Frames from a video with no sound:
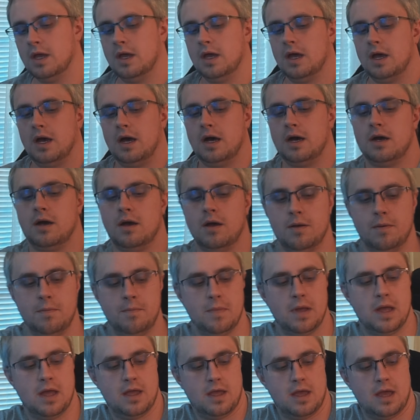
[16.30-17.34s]
Um,
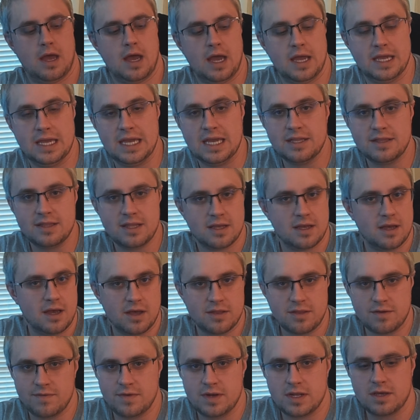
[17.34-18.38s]
in the
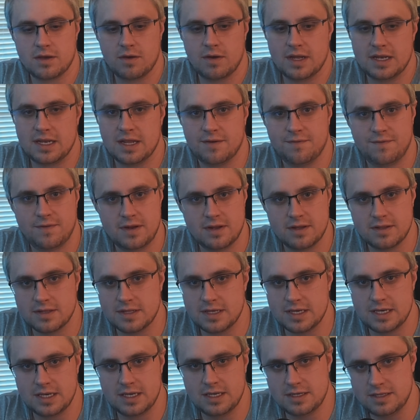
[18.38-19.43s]
other video, I
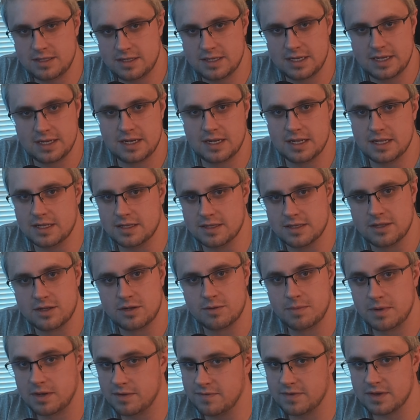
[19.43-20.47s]
definitely did a little
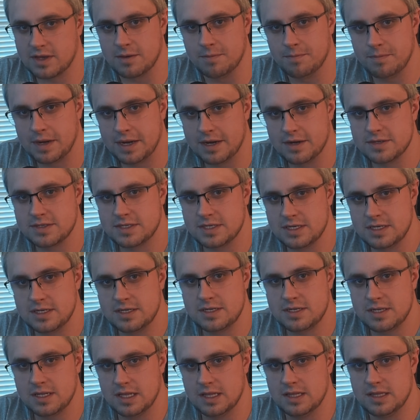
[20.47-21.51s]
bit of a comparison
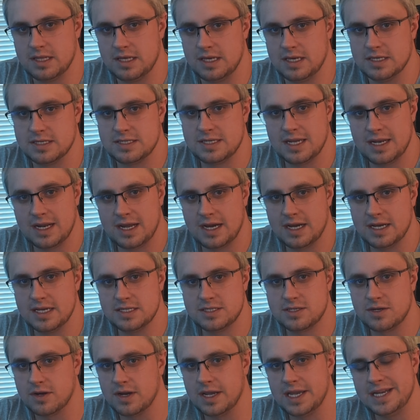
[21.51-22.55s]
to the
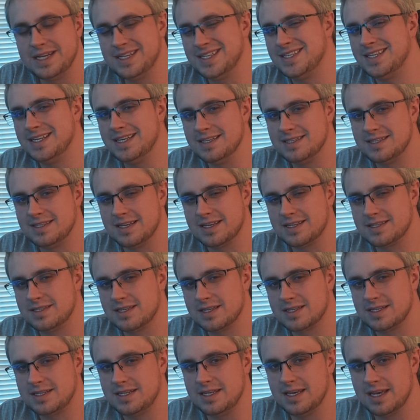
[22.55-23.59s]
Sennheiser
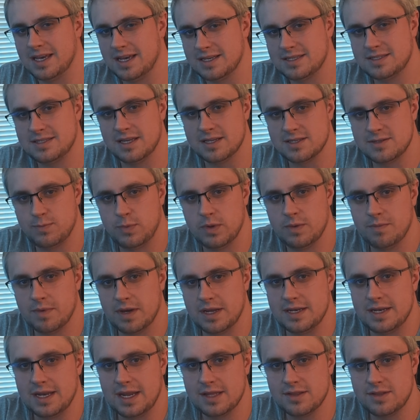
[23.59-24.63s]
HD660S. That's been my
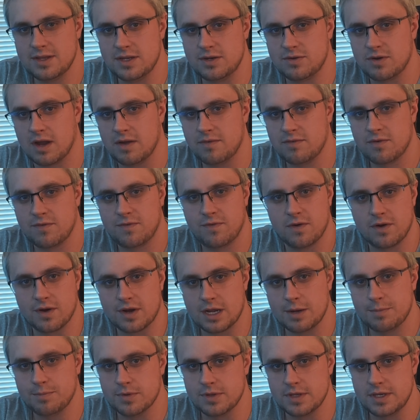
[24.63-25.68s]
daily driver for a
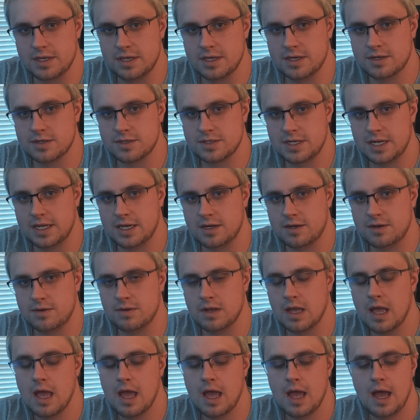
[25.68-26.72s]
couple of years now.
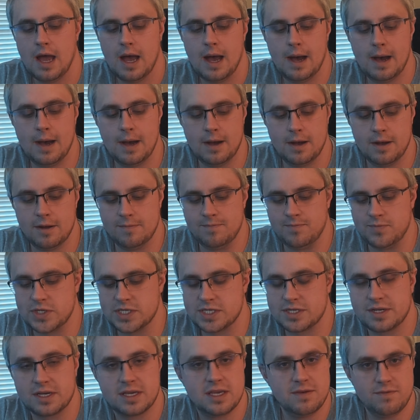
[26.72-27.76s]

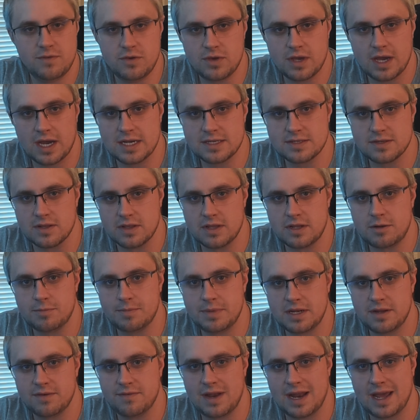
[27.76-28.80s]
Just to give you guys a little
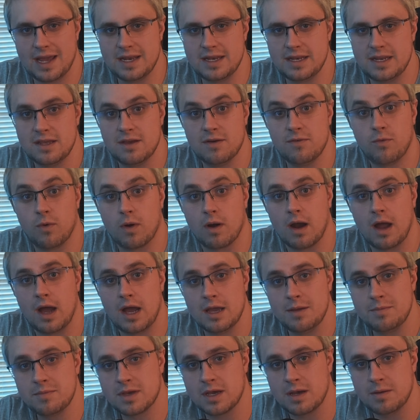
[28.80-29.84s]
bit of an idea of where
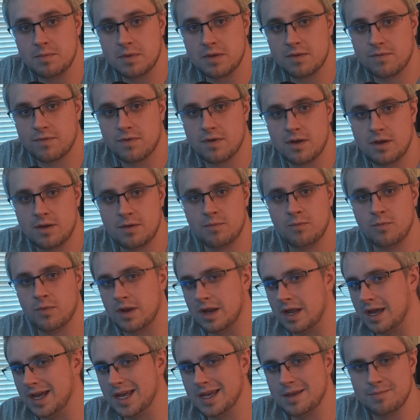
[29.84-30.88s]
I'm coming from when
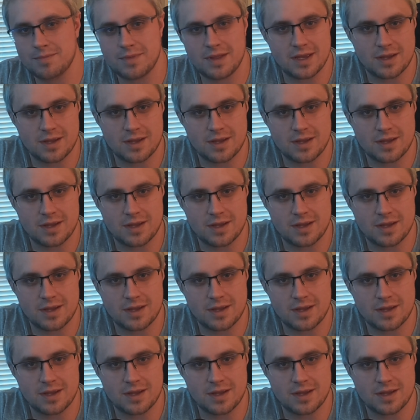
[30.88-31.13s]
I'm